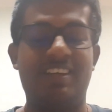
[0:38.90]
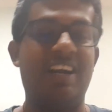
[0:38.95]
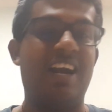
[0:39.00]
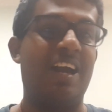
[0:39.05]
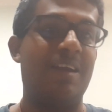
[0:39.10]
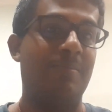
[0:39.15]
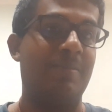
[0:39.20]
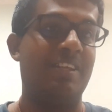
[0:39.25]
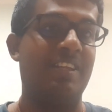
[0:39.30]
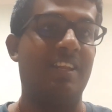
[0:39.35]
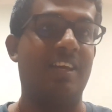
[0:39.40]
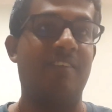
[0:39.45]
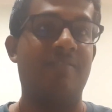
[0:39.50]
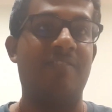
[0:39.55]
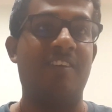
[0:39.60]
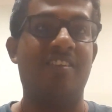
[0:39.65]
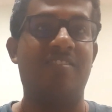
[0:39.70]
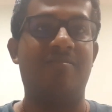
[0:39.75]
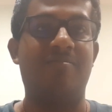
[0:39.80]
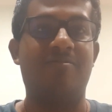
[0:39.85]
I mean that
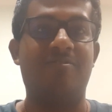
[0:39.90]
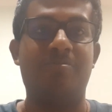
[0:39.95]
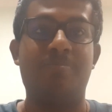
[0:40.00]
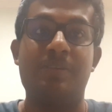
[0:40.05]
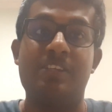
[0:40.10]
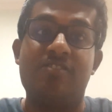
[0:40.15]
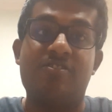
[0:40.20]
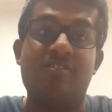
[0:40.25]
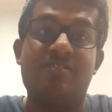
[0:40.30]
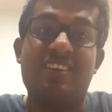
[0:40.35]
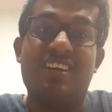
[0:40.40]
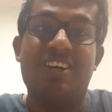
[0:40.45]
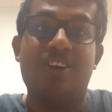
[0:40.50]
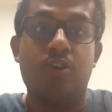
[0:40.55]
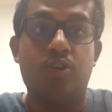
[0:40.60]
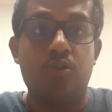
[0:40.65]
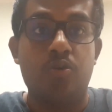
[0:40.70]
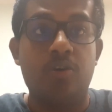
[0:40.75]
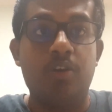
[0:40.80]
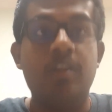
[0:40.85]
speeches are
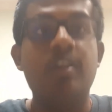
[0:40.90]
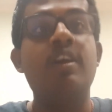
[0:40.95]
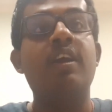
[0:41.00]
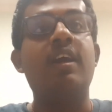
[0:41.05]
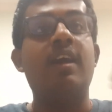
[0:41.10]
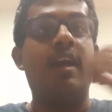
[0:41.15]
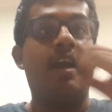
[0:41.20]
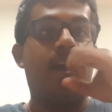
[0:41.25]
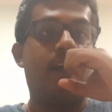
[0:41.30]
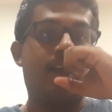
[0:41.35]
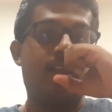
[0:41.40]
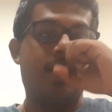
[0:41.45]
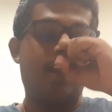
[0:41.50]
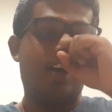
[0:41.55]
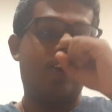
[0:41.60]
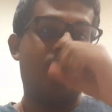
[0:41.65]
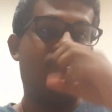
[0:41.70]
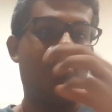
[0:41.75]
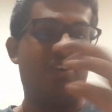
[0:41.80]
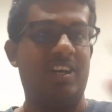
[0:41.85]
good, and I
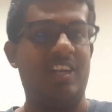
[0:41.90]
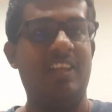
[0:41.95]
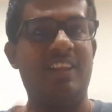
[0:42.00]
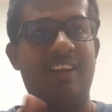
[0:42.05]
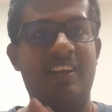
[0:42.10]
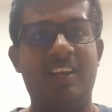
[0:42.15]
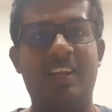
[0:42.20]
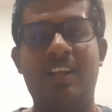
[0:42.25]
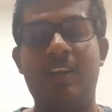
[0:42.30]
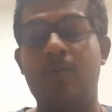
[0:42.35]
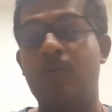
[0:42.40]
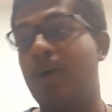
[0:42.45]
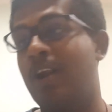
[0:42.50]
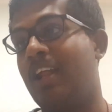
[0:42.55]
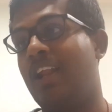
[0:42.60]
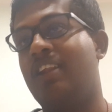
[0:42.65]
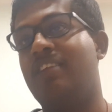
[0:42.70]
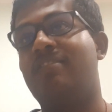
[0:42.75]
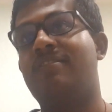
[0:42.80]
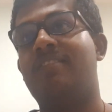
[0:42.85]
could really relate. What are
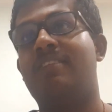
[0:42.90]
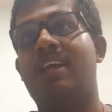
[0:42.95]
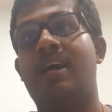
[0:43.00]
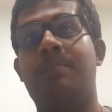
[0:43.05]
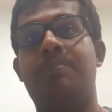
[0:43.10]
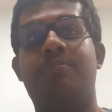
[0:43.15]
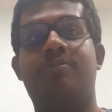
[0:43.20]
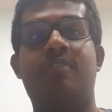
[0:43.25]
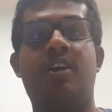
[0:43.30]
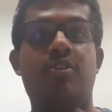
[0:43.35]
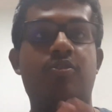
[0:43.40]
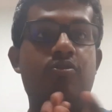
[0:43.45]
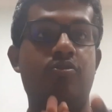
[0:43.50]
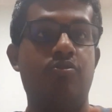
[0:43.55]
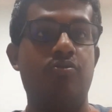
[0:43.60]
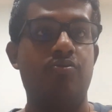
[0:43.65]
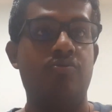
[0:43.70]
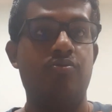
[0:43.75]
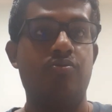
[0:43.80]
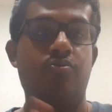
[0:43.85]
the steps that you
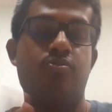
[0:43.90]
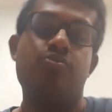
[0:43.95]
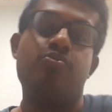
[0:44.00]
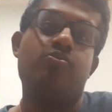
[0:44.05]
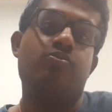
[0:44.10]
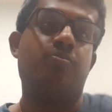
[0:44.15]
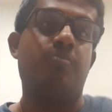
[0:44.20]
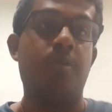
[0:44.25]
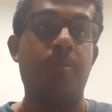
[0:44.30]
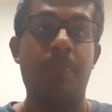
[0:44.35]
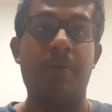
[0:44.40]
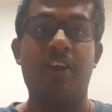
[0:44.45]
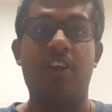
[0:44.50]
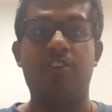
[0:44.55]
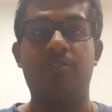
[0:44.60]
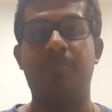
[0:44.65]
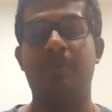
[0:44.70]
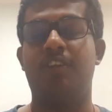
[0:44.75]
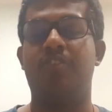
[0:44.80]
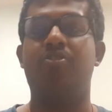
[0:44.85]
do to prepare your
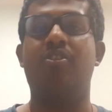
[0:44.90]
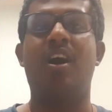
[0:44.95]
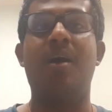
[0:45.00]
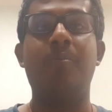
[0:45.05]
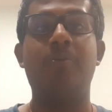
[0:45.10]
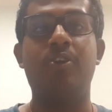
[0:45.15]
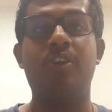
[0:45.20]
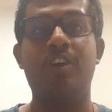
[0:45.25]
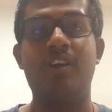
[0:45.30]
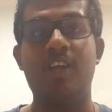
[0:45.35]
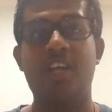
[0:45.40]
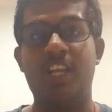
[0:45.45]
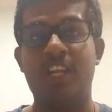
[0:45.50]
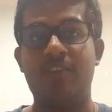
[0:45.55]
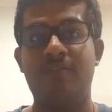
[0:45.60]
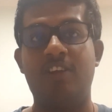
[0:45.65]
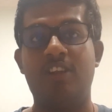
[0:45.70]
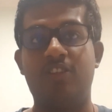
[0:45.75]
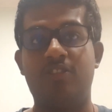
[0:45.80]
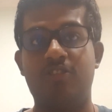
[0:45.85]
speech? So I'm going to
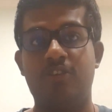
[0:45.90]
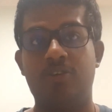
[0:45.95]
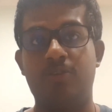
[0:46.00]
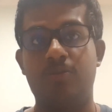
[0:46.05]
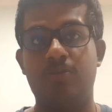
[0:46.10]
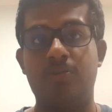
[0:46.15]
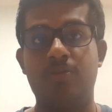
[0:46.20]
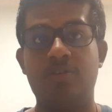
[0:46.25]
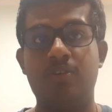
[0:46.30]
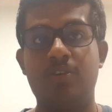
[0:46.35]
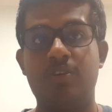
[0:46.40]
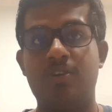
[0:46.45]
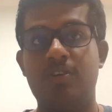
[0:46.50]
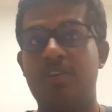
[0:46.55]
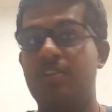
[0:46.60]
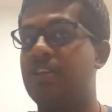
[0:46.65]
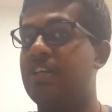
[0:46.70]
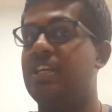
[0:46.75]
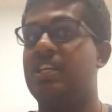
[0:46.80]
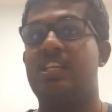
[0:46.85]
reveal to you
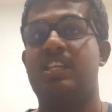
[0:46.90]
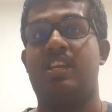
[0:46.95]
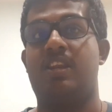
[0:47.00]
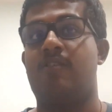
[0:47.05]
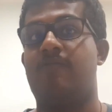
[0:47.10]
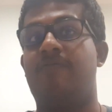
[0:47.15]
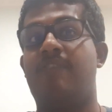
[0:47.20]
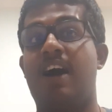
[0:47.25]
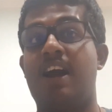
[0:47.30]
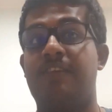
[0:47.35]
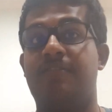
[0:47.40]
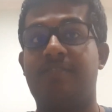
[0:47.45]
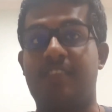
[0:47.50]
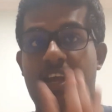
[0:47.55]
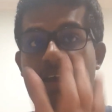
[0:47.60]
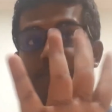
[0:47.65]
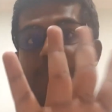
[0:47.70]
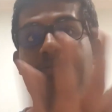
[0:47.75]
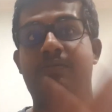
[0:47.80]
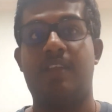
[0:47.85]
the 5
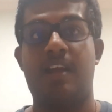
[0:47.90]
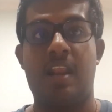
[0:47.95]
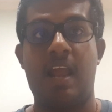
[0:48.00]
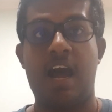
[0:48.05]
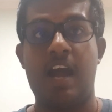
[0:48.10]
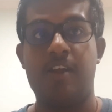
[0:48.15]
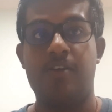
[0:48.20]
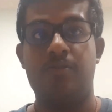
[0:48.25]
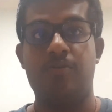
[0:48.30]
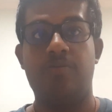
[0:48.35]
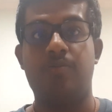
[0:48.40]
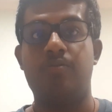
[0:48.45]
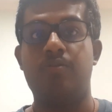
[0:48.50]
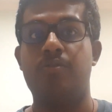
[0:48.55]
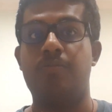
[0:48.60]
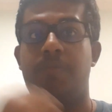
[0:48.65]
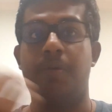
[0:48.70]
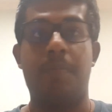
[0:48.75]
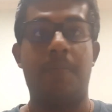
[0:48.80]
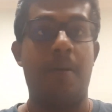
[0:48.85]
steps that I do to
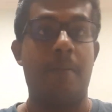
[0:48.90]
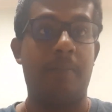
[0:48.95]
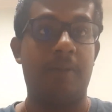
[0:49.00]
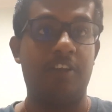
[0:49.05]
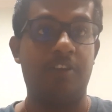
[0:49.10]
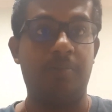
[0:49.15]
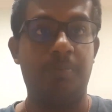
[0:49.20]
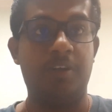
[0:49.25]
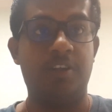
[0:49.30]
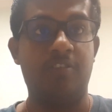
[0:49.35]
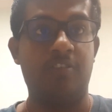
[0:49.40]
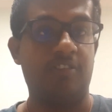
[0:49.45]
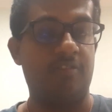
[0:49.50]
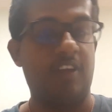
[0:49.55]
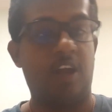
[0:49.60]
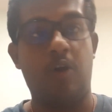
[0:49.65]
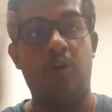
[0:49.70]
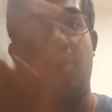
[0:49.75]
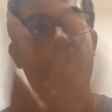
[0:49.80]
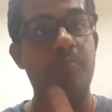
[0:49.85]
prepare my speeches. I
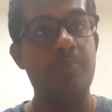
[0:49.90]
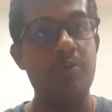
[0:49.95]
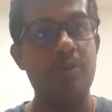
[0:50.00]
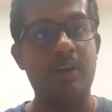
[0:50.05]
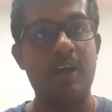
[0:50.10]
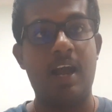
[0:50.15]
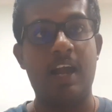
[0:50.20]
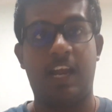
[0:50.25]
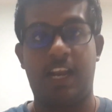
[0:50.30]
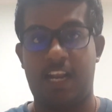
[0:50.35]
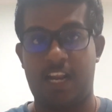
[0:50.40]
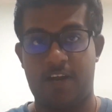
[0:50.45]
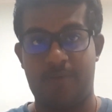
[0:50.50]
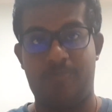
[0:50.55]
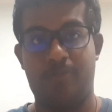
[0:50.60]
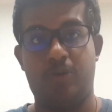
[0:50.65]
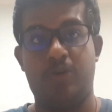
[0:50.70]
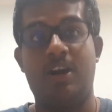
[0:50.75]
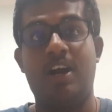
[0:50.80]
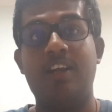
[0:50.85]
hope I can help
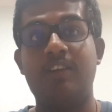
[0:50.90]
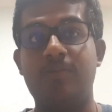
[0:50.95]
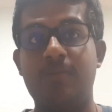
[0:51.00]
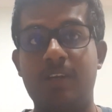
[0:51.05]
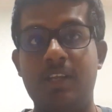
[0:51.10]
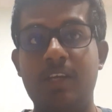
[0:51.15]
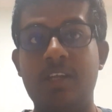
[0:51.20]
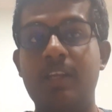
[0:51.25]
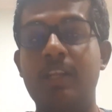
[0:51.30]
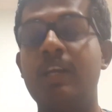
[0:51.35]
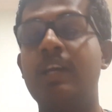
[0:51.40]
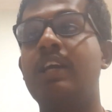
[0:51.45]
you guys with it,